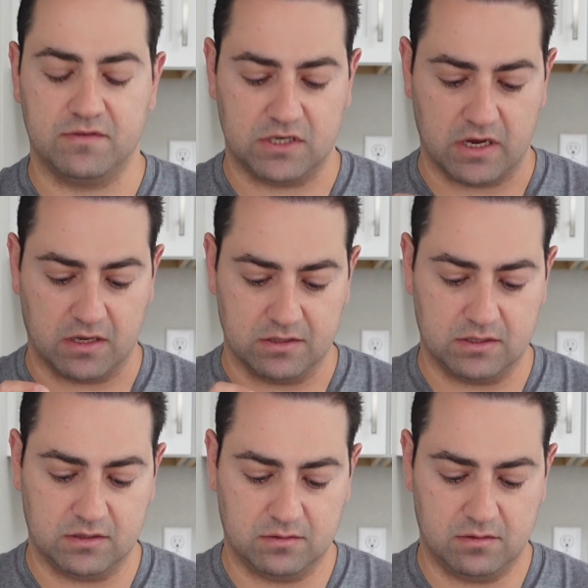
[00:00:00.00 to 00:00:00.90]

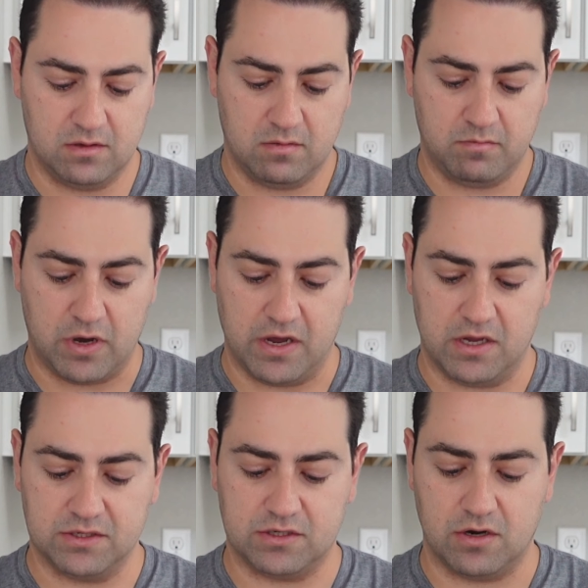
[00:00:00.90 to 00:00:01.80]
seconds by
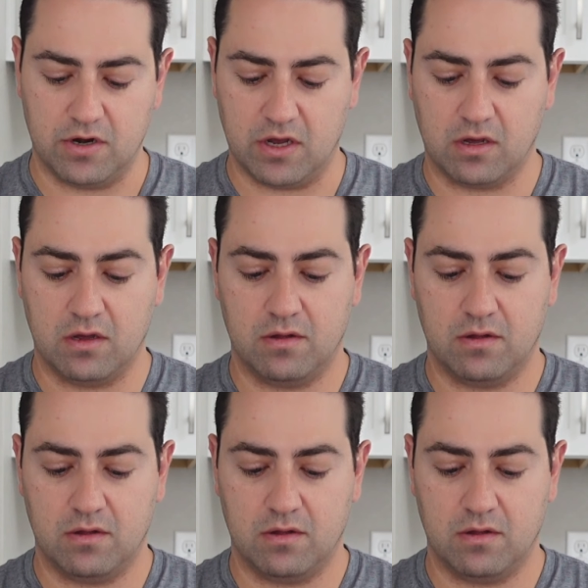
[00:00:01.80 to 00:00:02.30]
inserting